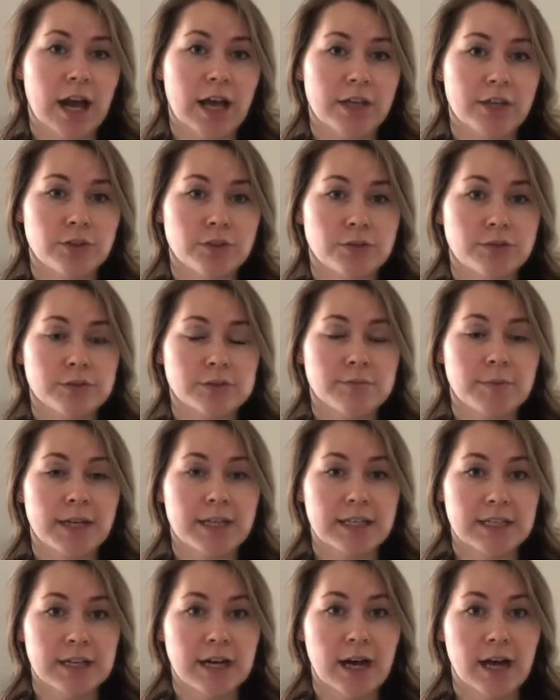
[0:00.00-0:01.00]
I use my
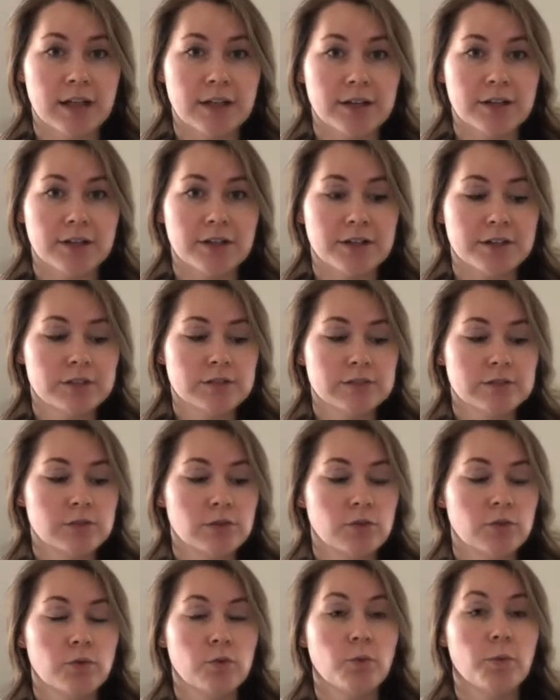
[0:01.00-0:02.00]
e-collar
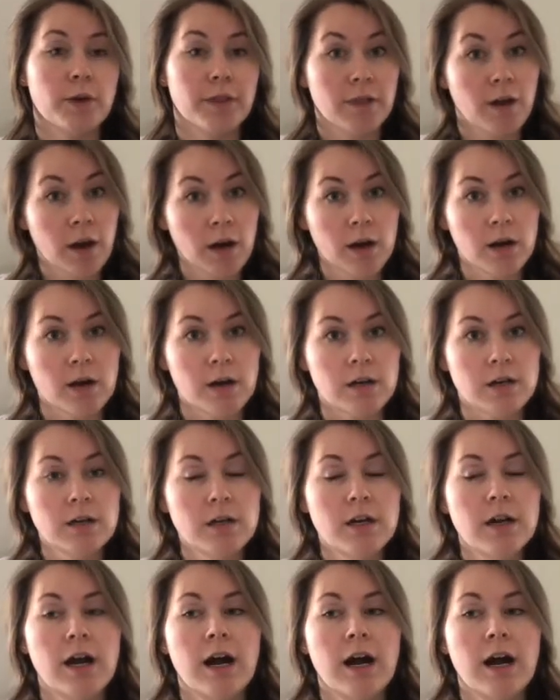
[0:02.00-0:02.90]
with her,